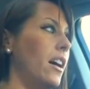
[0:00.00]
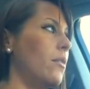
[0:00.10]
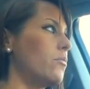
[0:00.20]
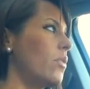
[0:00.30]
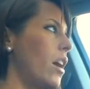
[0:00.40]

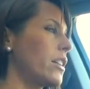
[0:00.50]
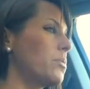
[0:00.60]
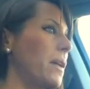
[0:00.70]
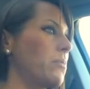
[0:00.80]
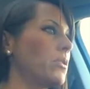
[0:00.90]
Rocks,
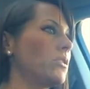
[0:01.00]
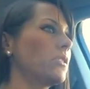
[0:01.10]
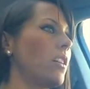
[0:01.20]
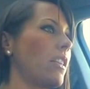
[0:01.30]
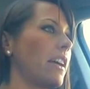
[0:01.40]

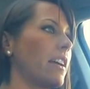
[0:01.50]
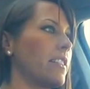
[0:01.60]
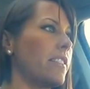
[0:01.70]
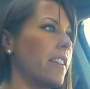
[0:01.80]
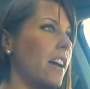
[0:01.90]
pebbles, all that kind
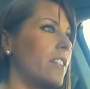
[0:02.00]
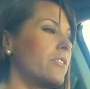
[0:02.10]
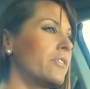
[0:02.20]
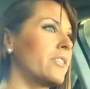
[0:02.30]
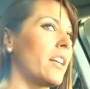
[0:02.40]
of stuff.
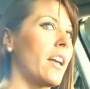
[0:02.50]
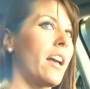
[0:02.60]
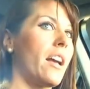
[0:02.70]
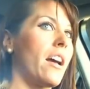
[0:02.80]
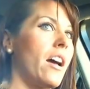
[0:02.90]

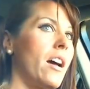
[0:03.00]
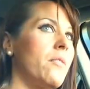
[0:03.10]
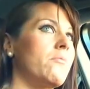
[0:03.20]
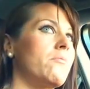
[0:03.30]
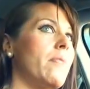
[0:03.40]

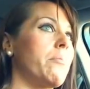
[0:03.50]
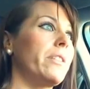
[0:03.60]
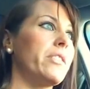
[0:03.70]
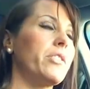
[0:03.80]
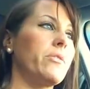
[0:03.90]
My
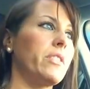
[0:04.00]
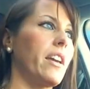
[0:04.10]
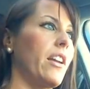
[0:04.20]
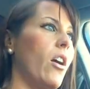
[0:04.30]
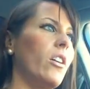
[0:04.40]
blister was
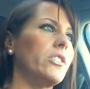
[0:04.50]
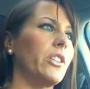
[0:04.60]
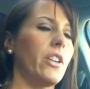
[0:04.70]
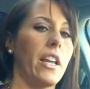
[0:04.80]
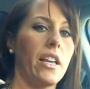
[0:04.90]
getting all
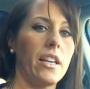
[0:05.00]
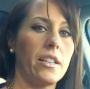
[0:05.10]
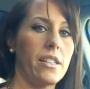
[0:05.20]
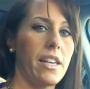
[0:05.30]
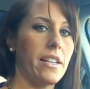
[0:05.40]
dirty
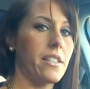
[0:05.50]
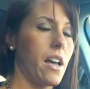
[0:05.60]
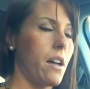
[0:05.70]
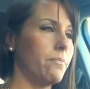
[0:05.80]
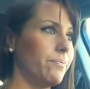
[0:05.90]
and caked up.